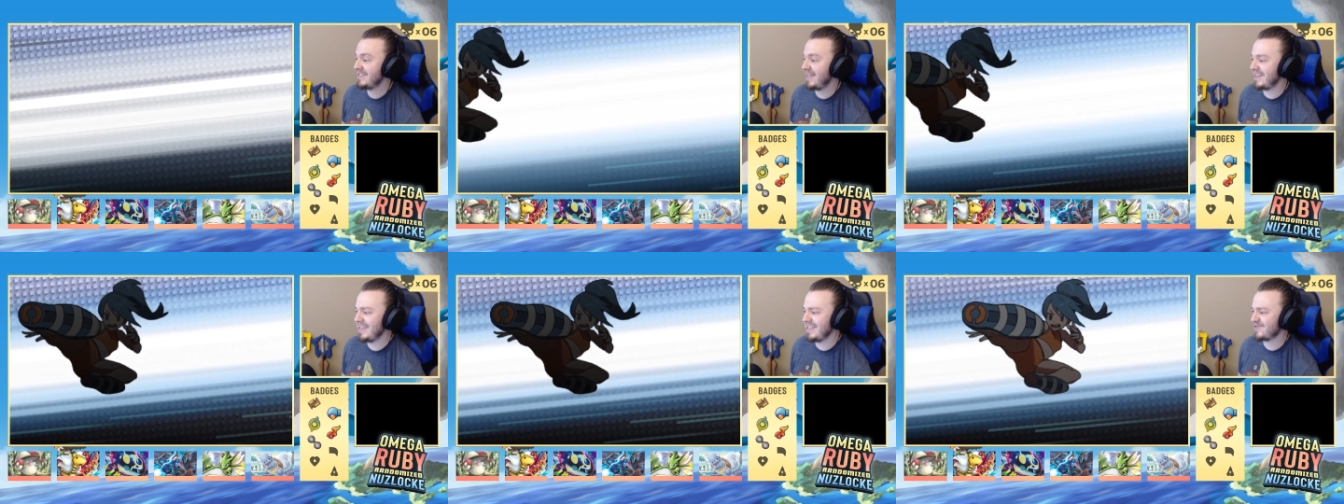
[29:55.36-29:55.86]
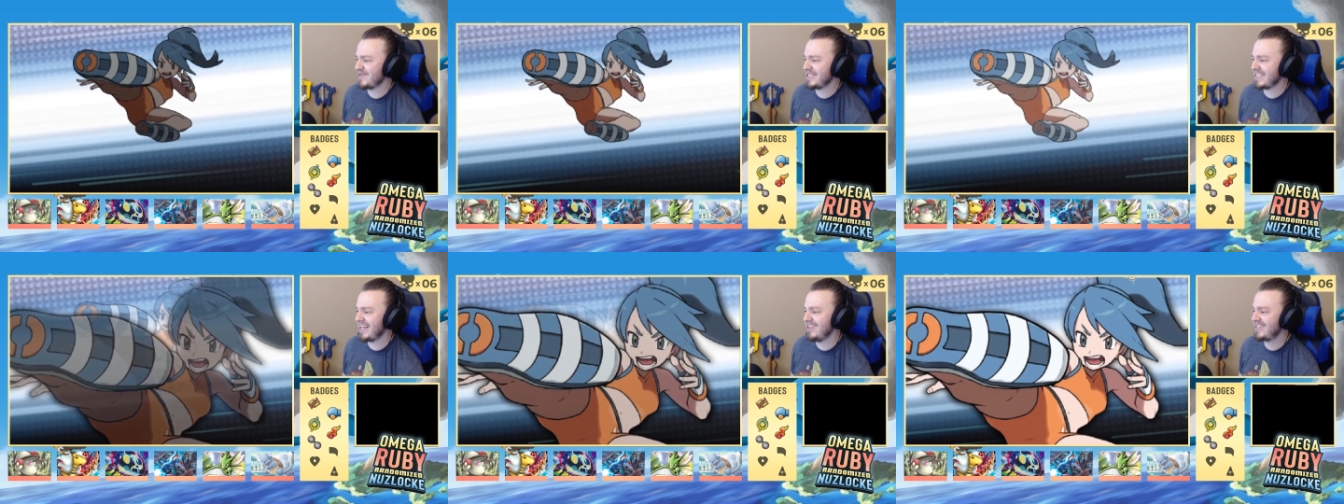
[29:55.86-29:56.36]
I think that's what he
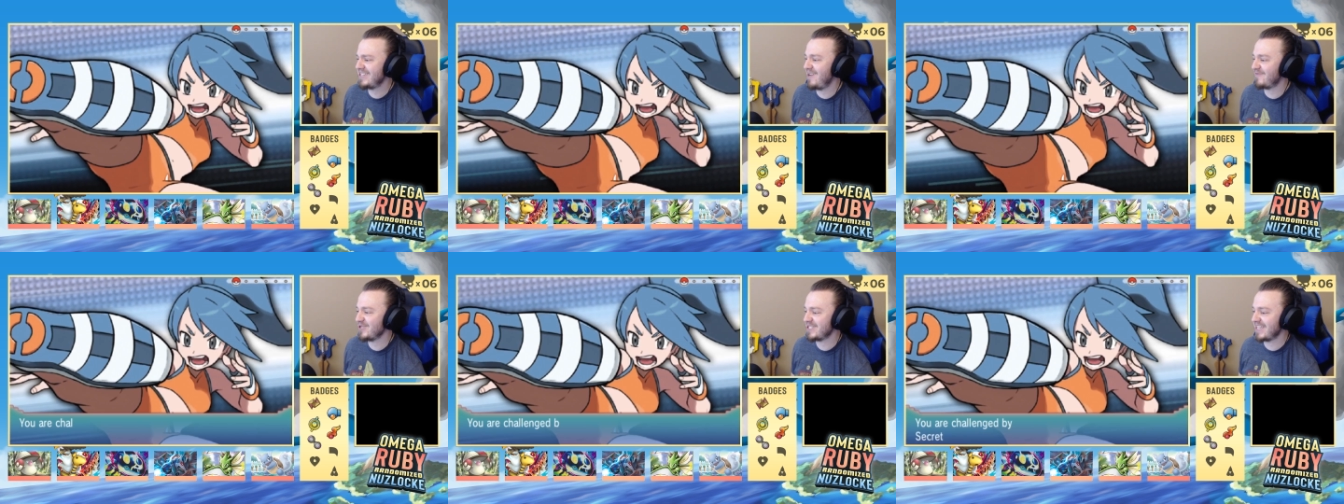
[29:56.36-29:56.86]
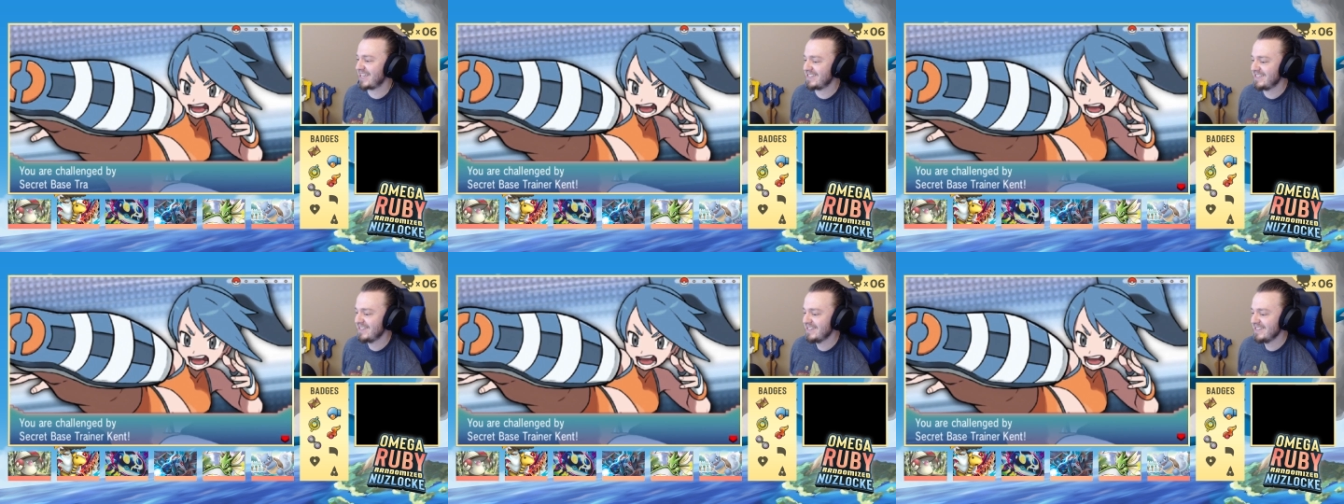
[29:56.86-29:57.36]
said. I looked down for a
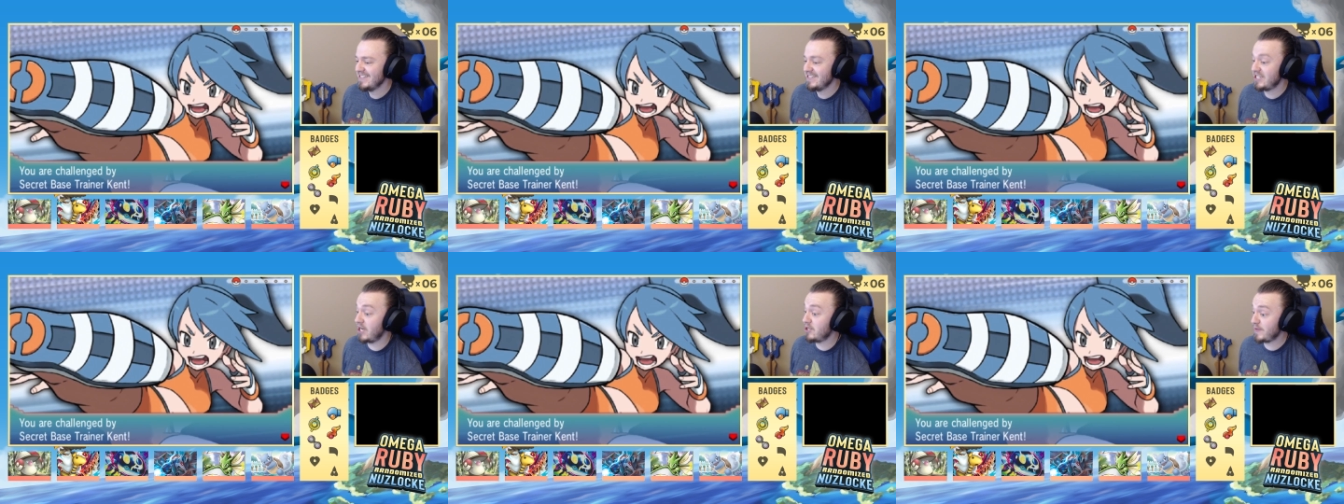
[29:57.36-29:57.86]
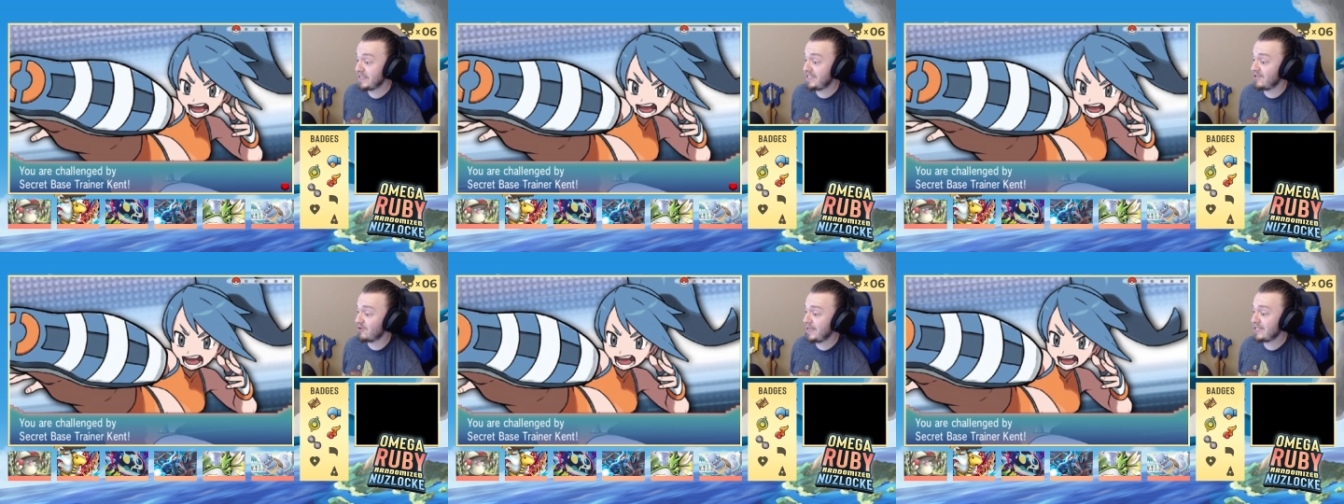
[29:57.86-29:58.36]
second. Challenged by
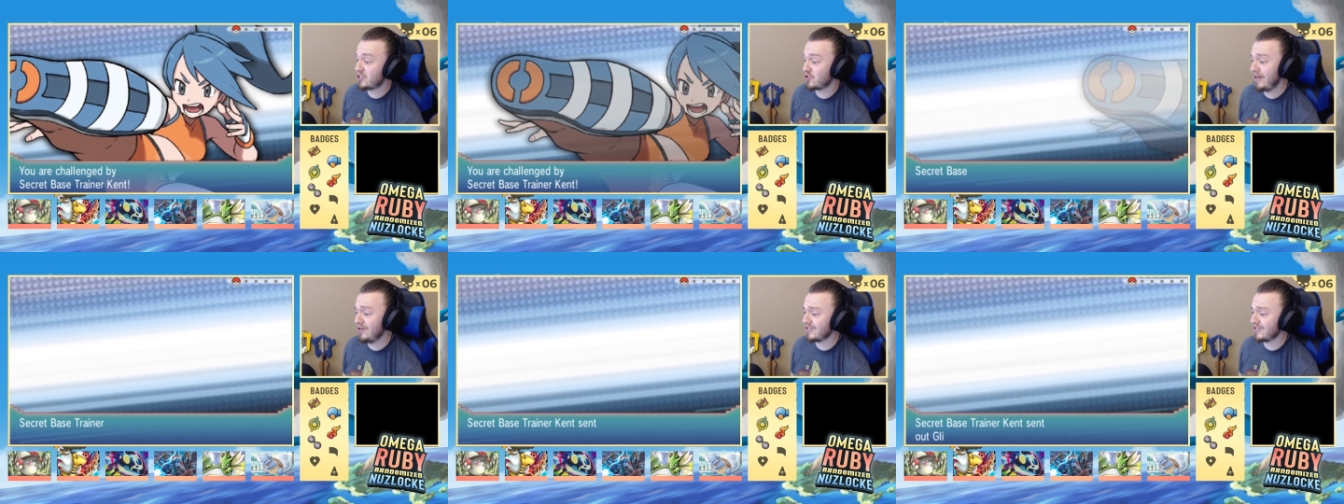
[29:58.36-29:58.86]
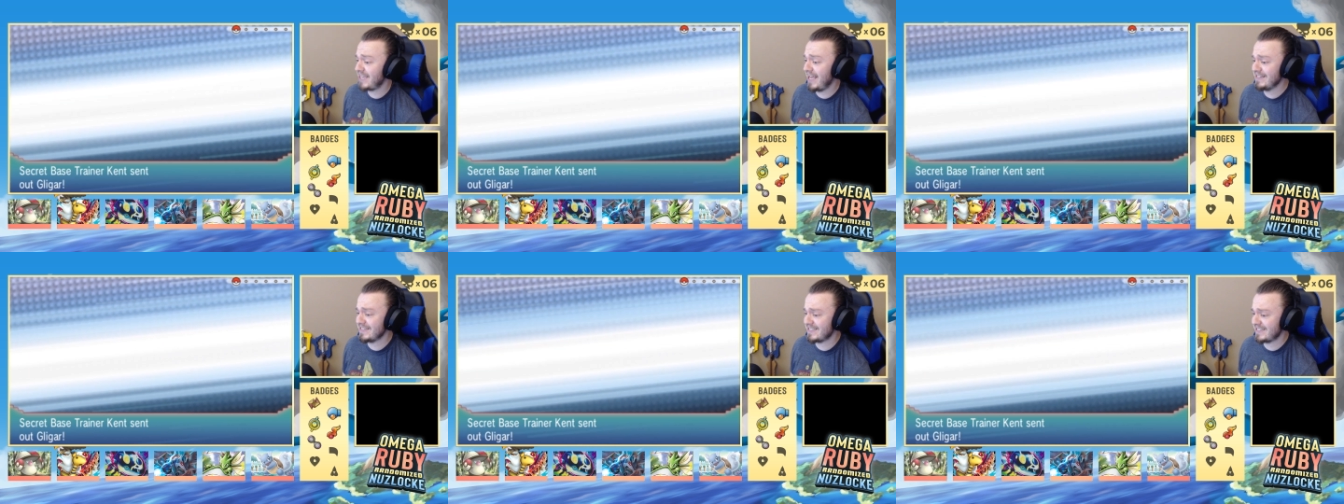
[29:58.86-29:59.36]
Secret Base Trainer
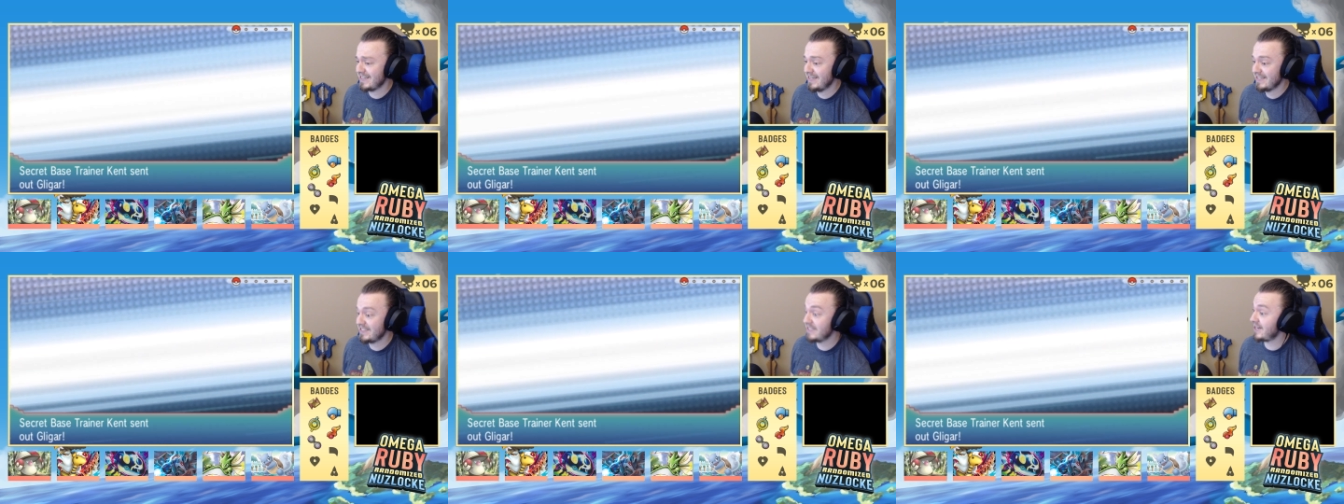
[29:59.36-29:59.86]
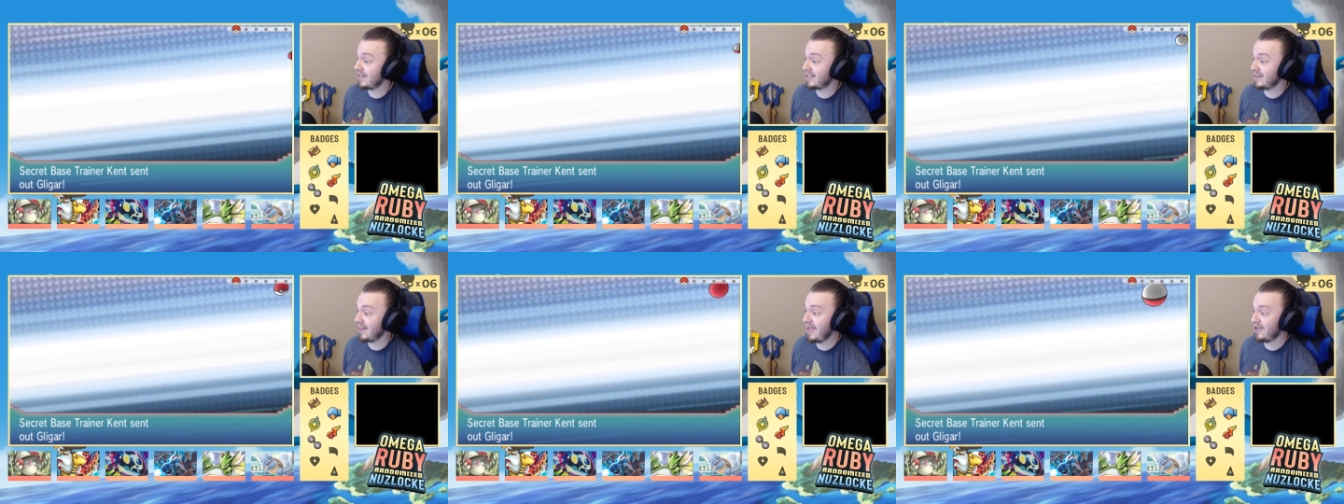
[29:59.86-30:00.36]
Kent. Sends out a
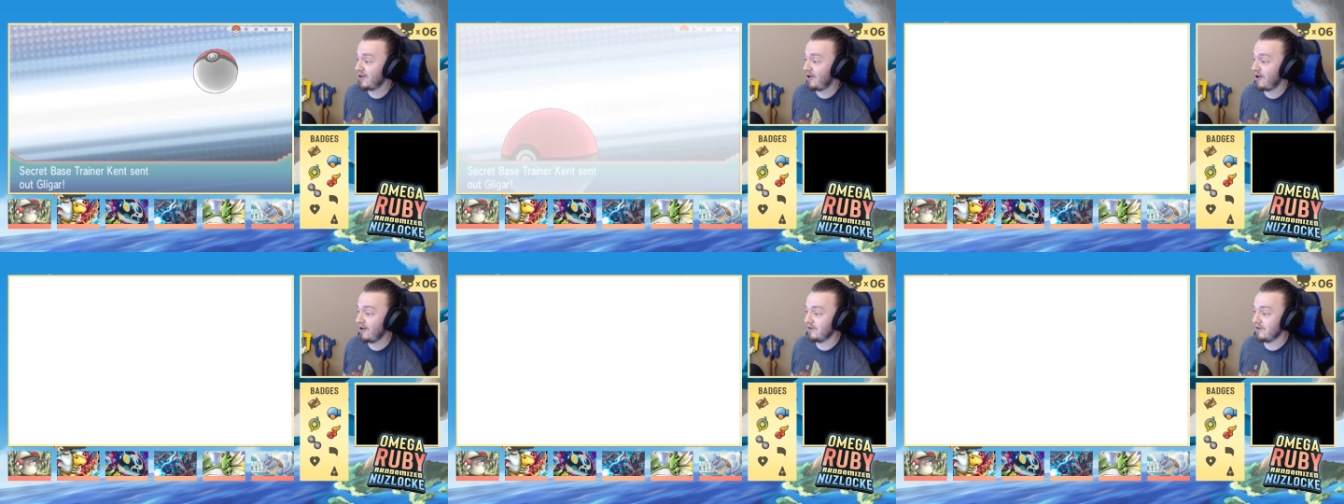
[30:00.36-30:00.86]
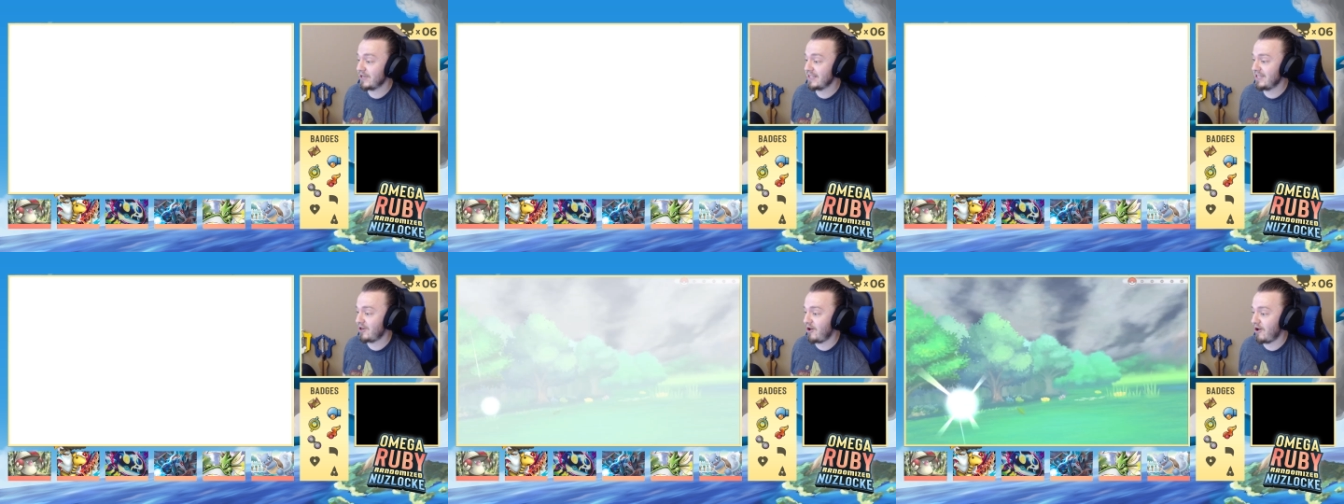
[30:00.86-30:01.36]
Gligar. Or
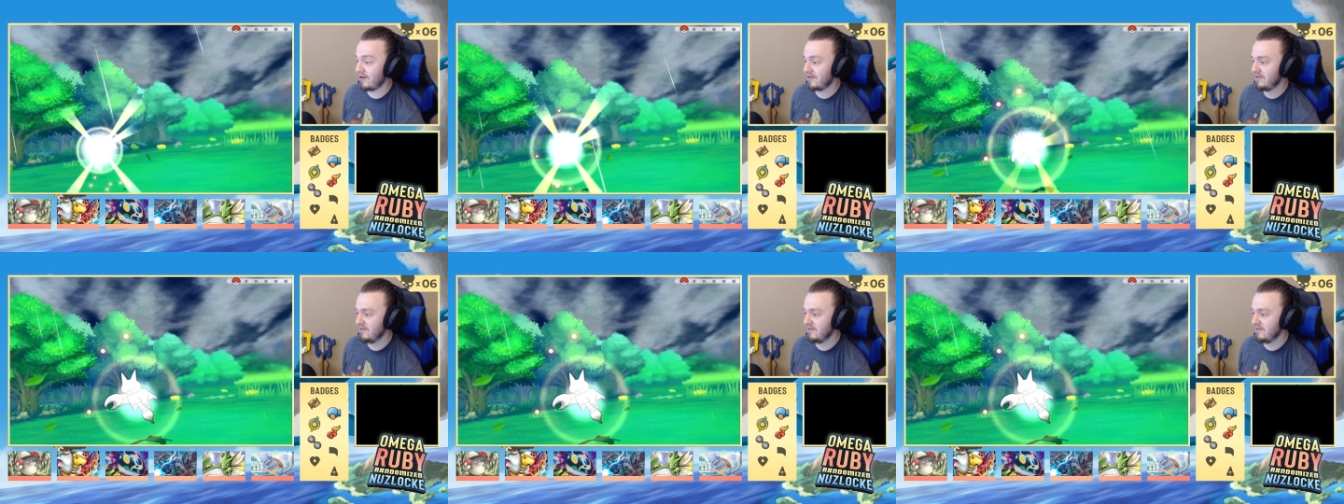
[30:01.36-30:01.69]
Gligar.